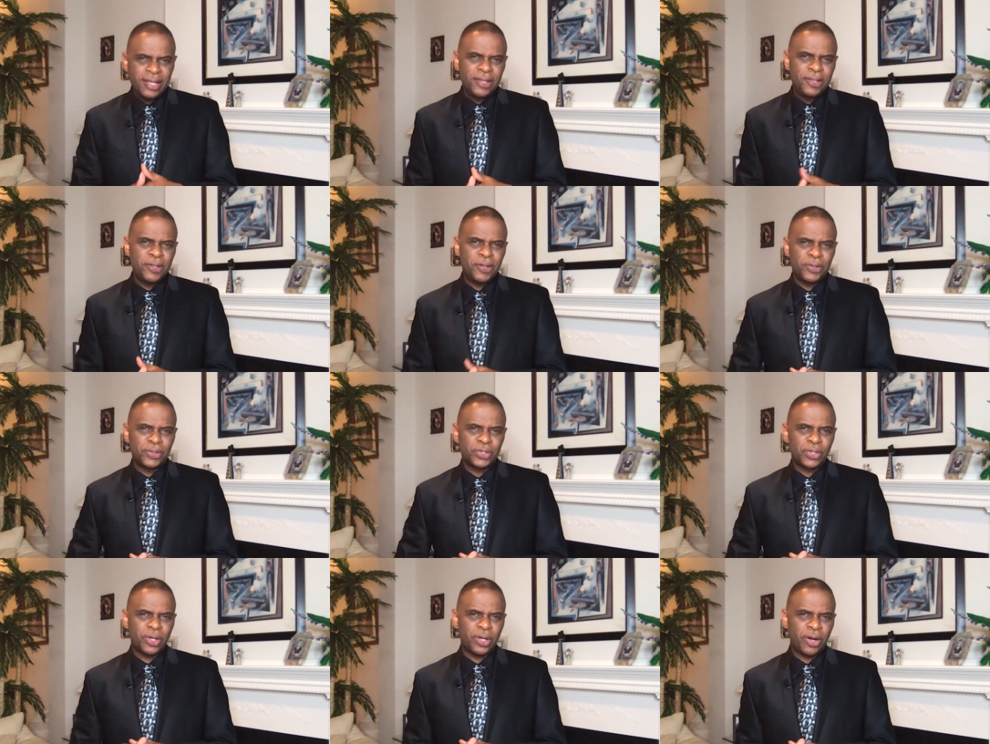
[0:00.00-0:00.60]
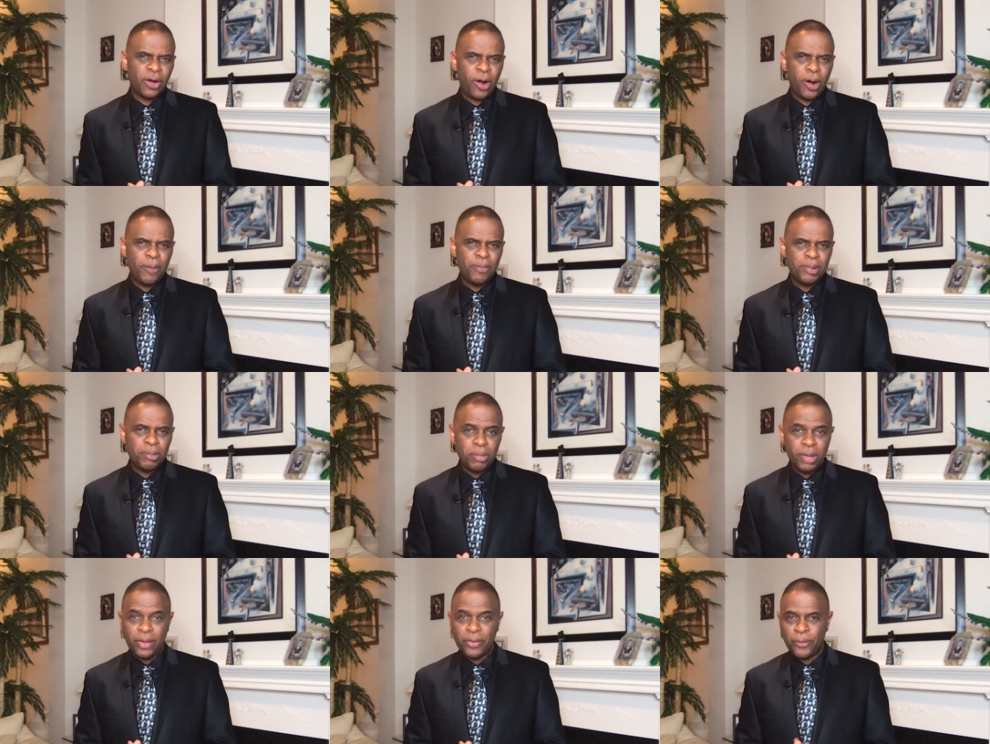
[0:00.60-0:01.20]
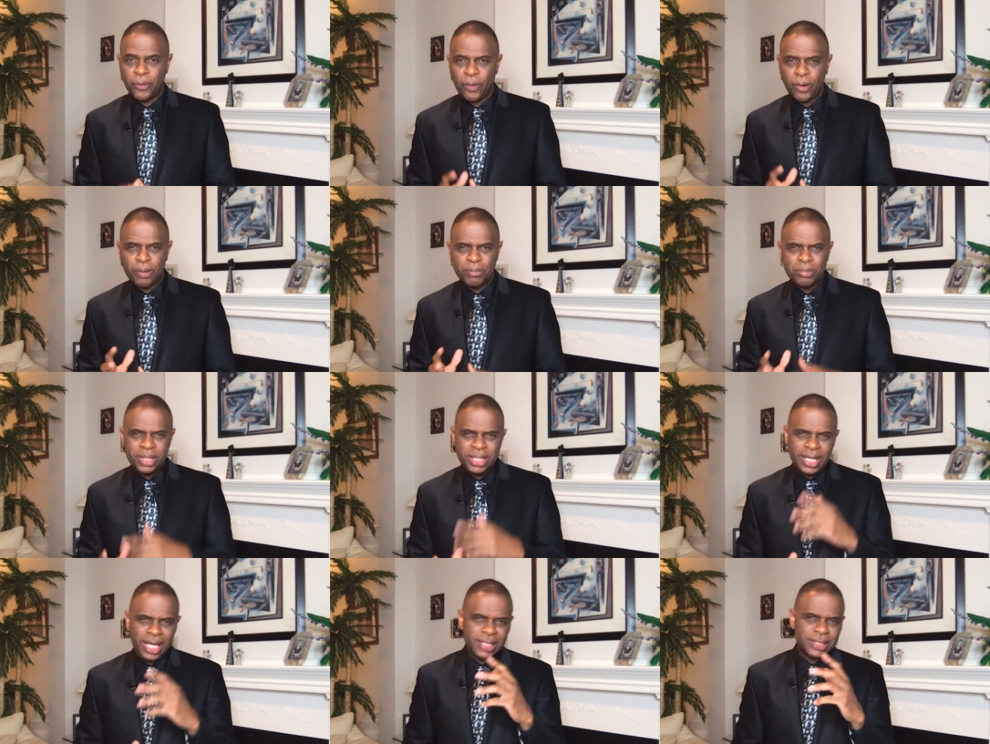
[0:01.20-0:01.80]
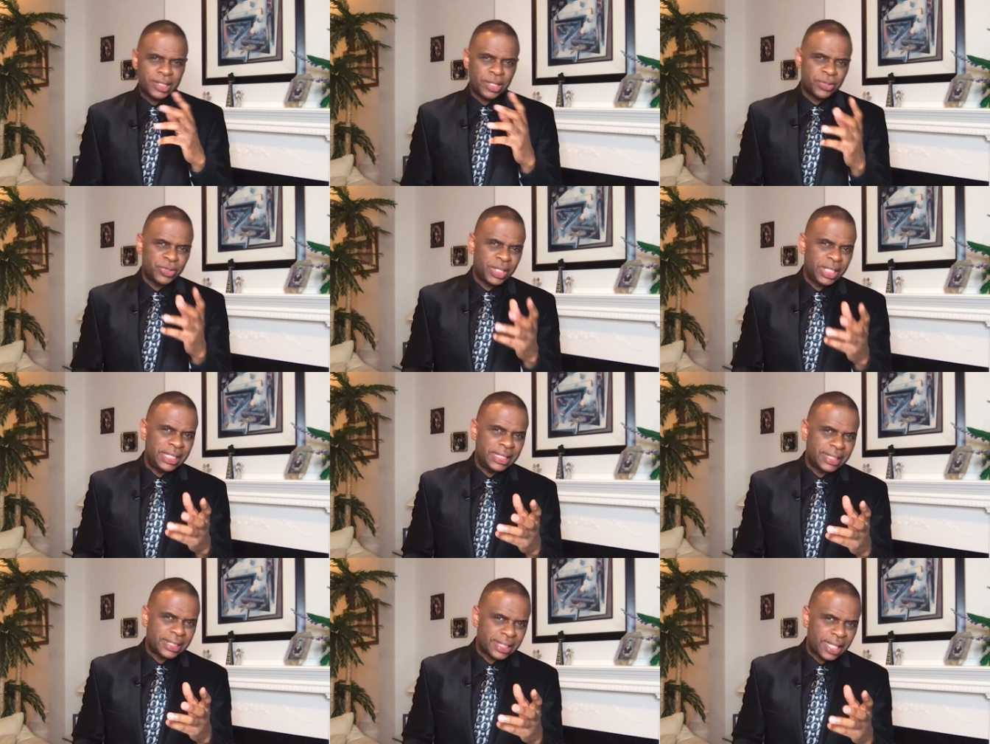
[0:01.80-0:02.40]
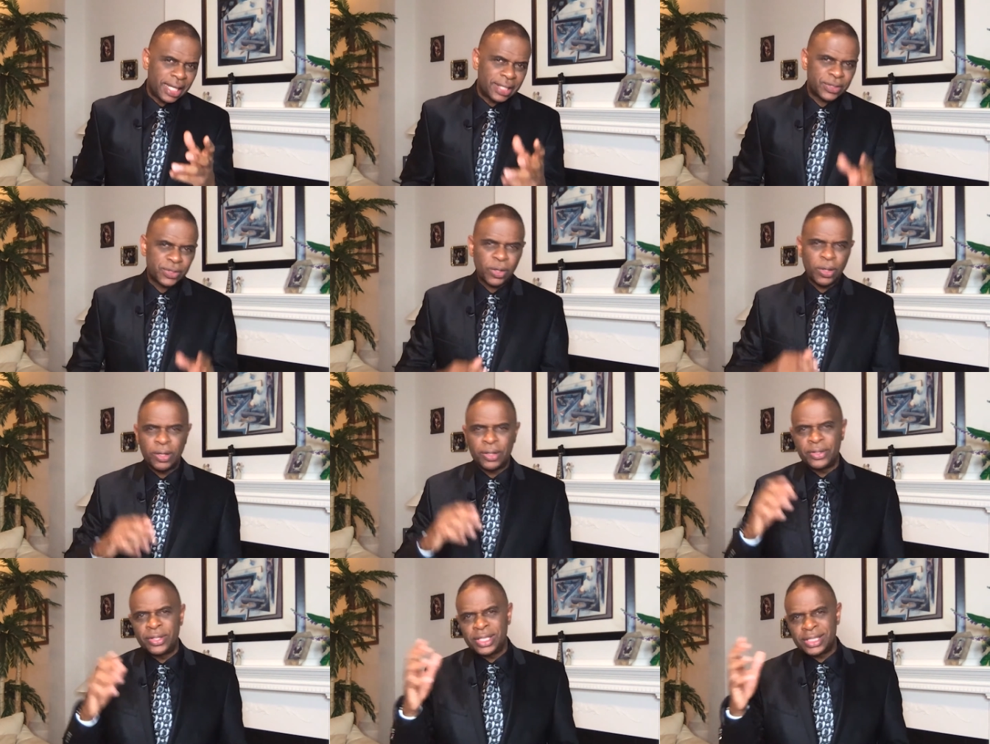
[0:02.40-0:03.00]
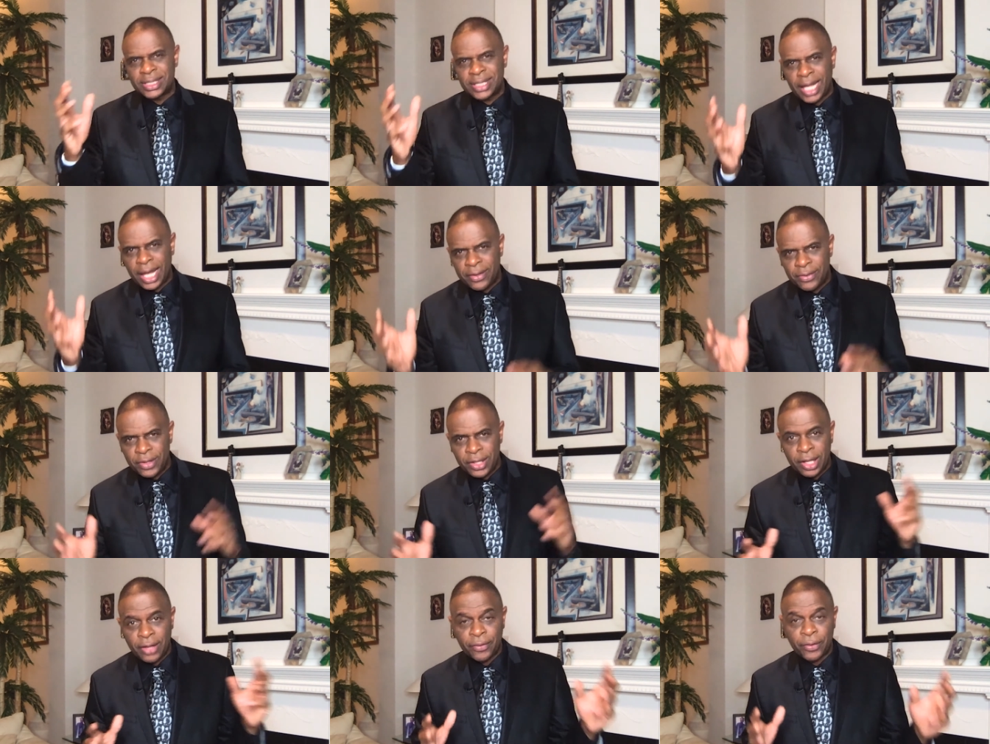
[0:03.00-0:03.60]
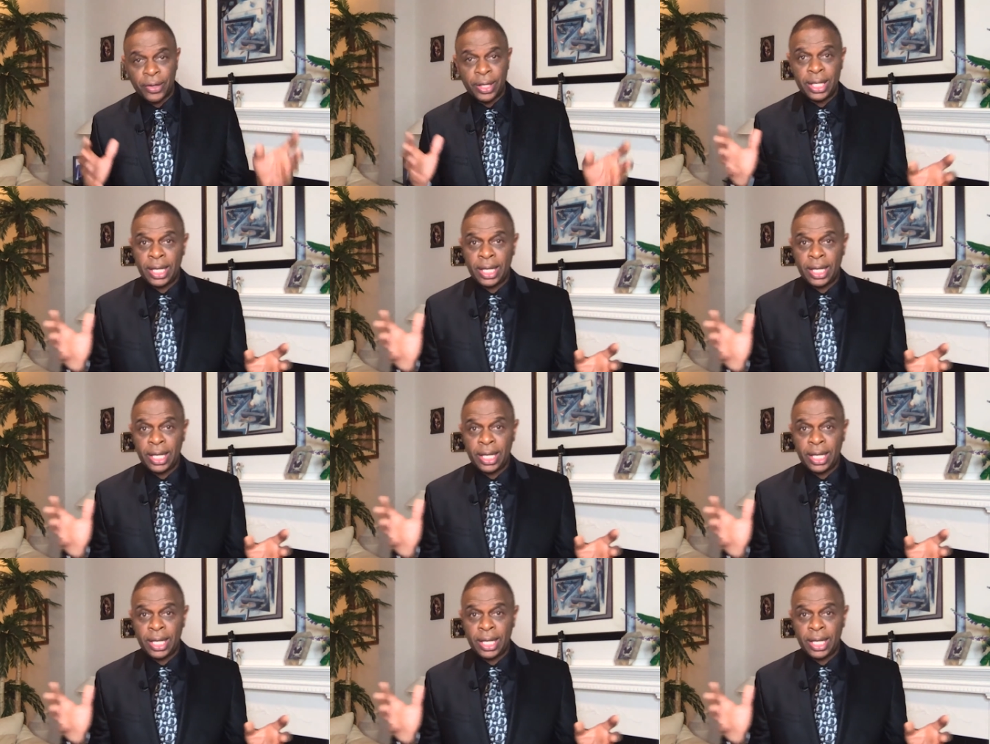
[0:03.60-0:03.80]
you know, is going to harm the mother or in case there's incest or this, that, the other.